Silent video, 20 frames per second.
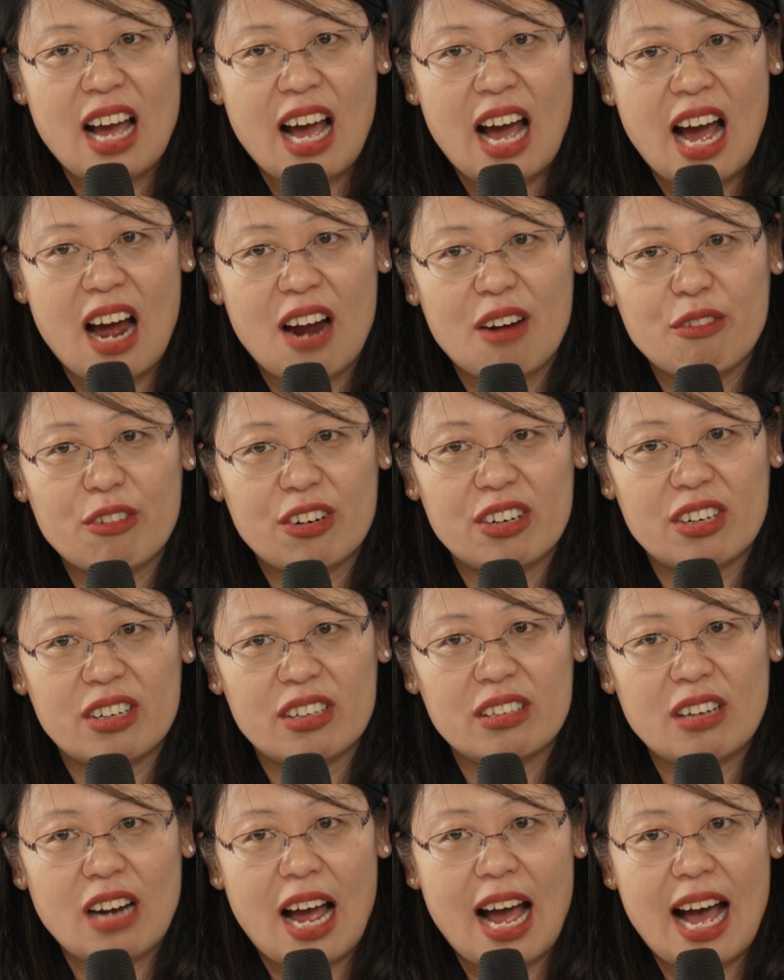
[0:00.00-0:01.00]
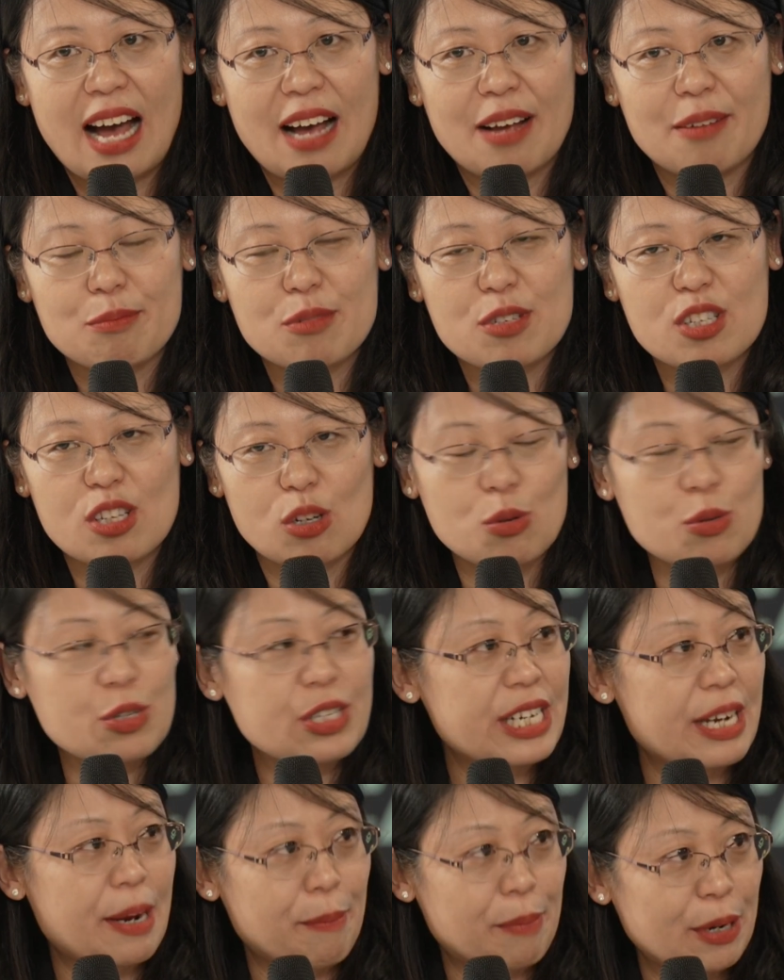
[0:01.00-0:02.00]
our
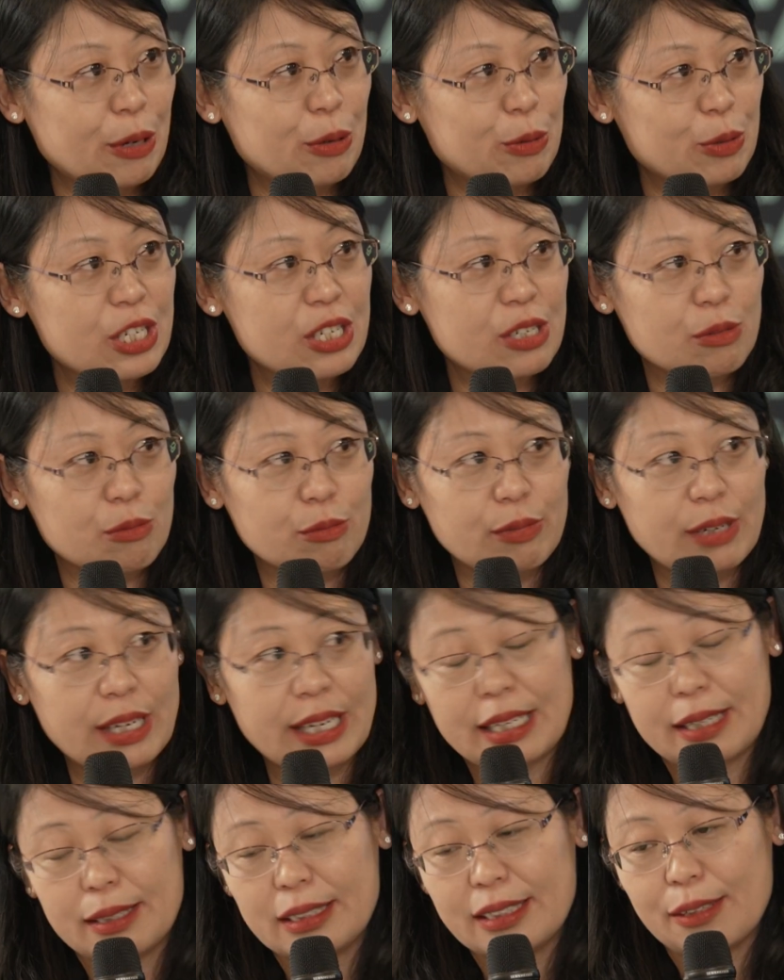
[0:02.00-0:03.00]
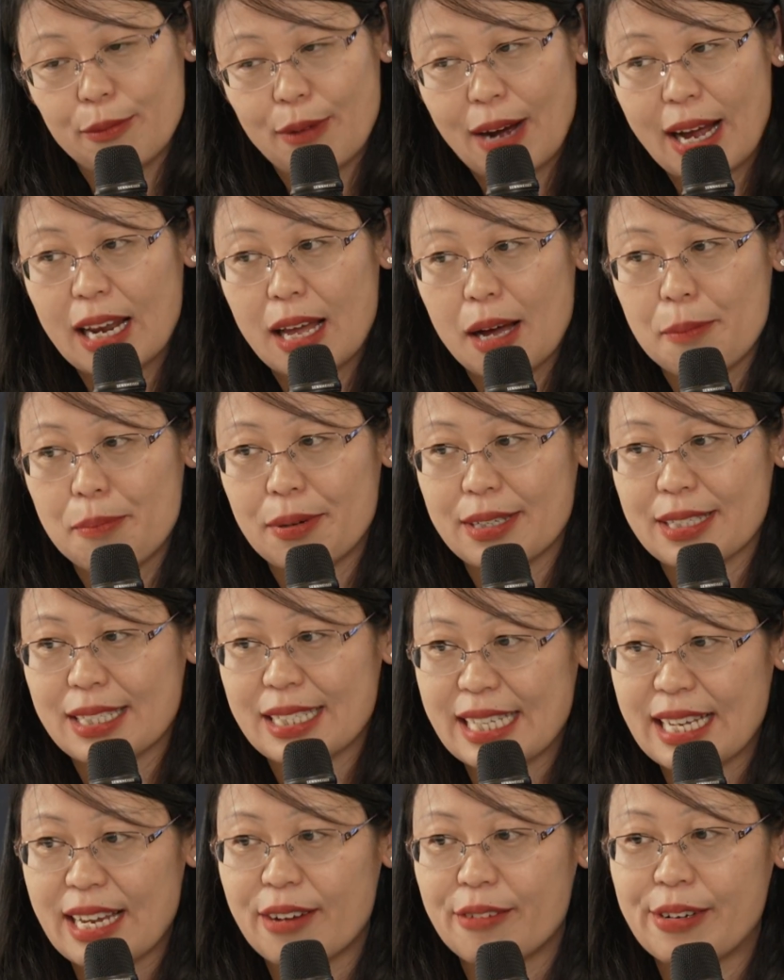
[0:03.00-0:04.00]
solution approach. We develop a
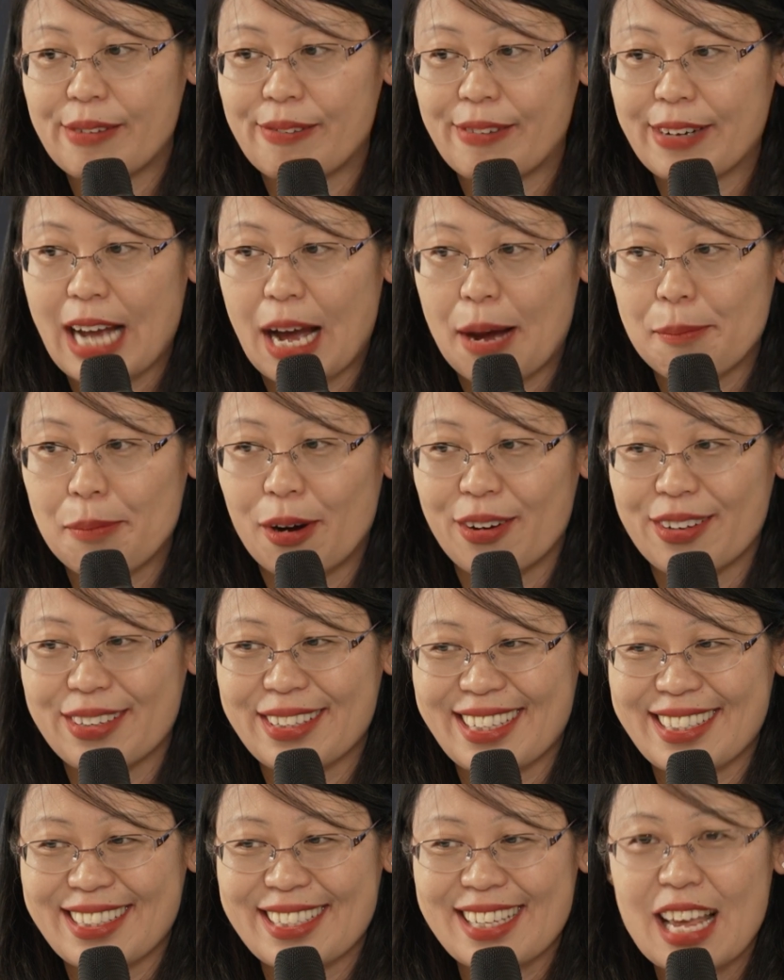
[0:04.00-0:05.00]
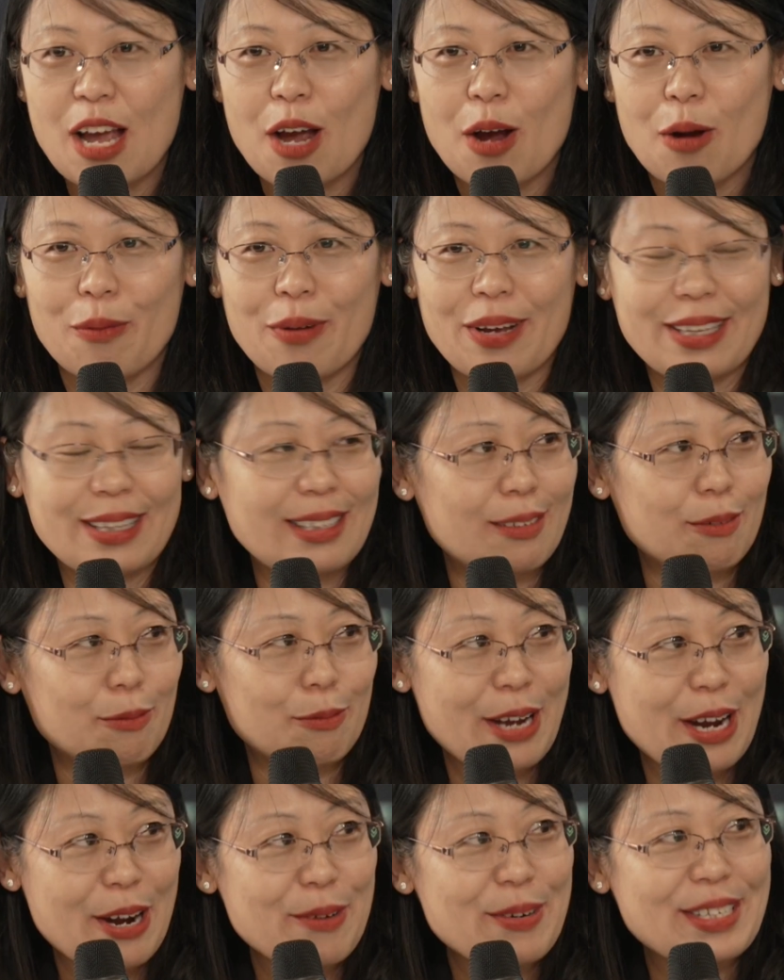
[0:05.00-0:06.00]
series of composites with
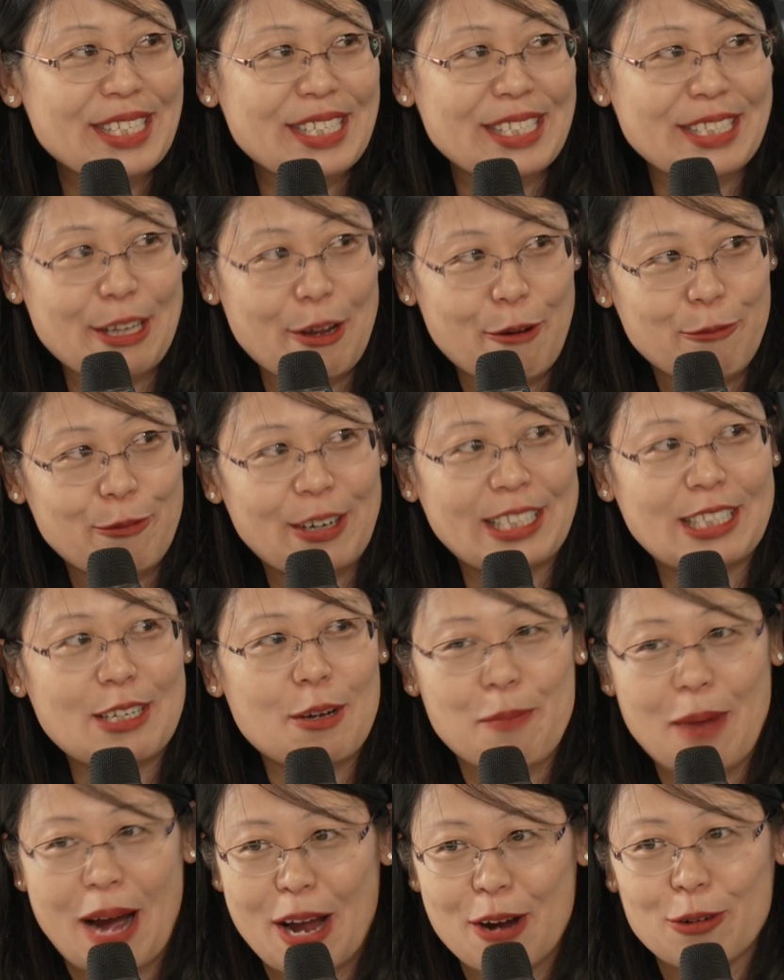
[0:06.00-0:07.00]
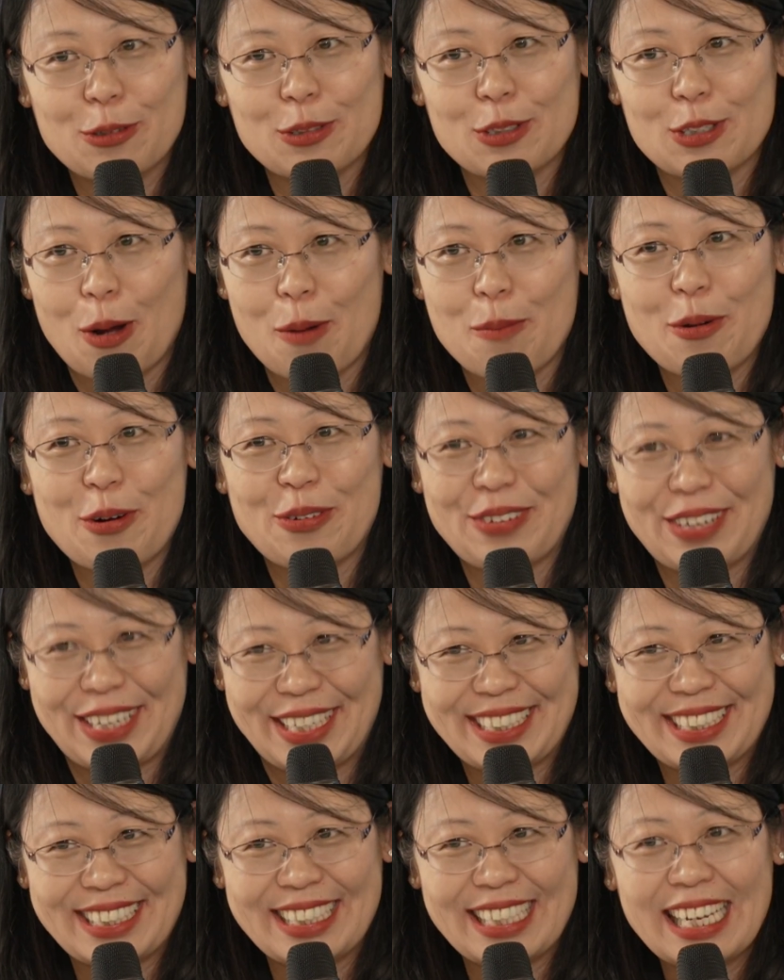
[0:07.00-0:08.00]
various different bioresorbable
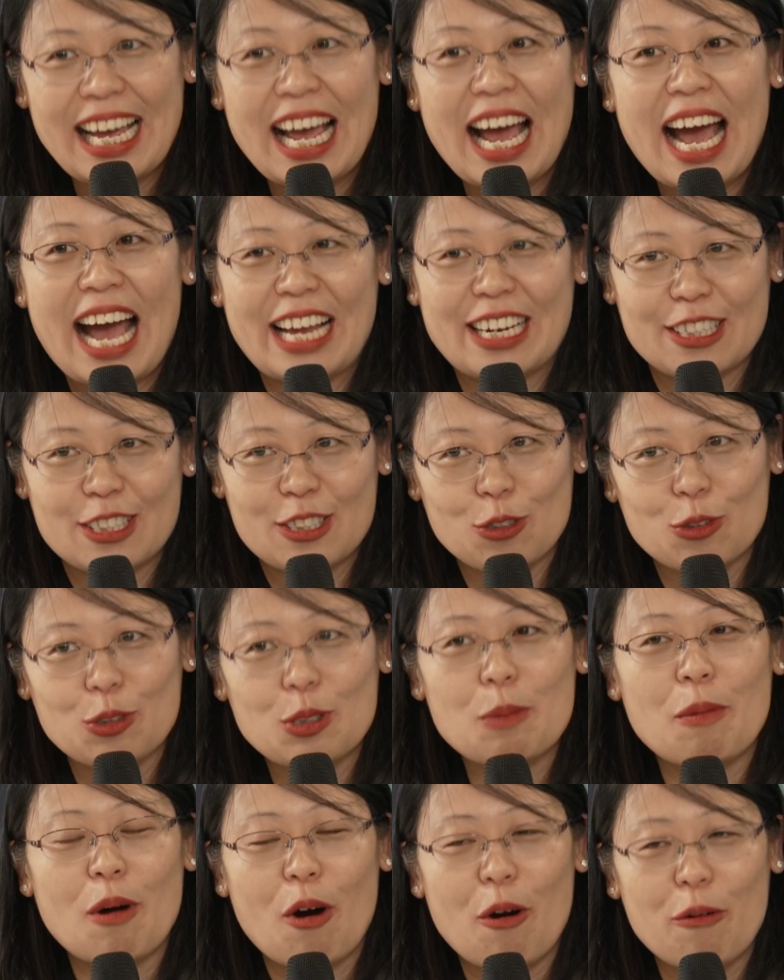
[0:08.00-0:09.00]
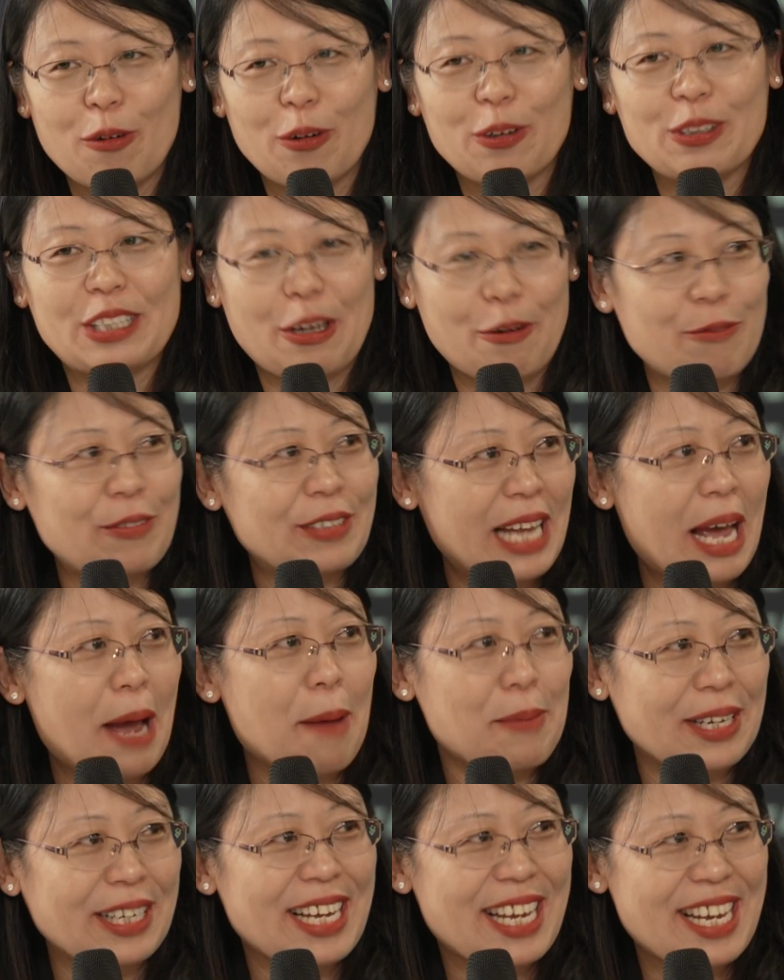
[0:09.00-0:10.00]
rate and suitable for different
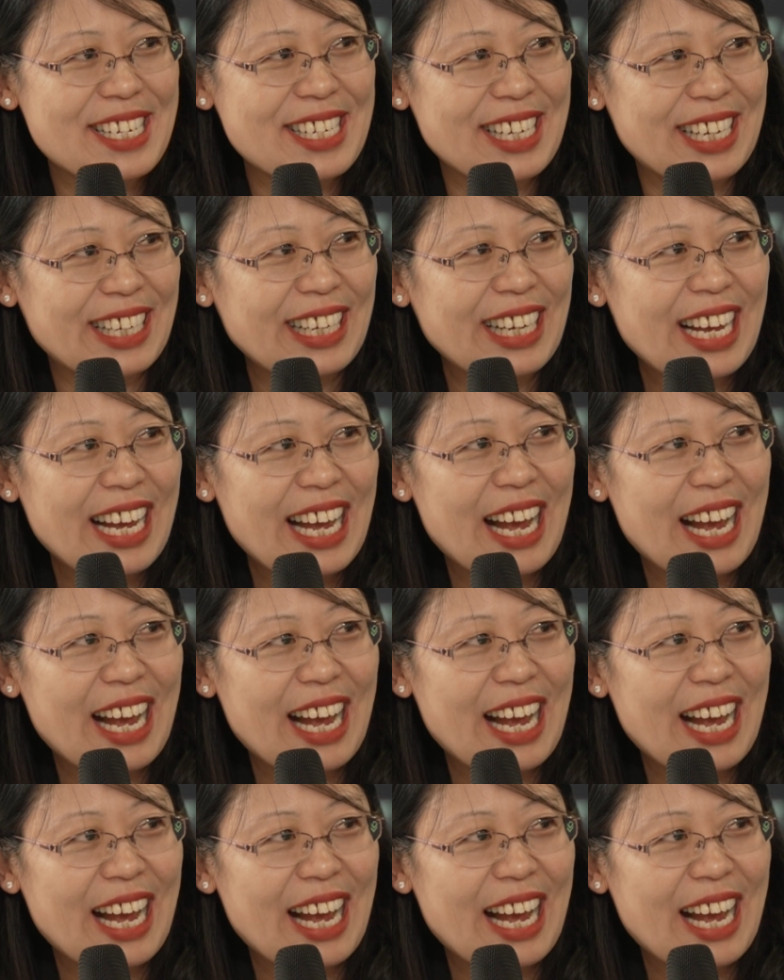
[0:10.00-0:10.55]
application.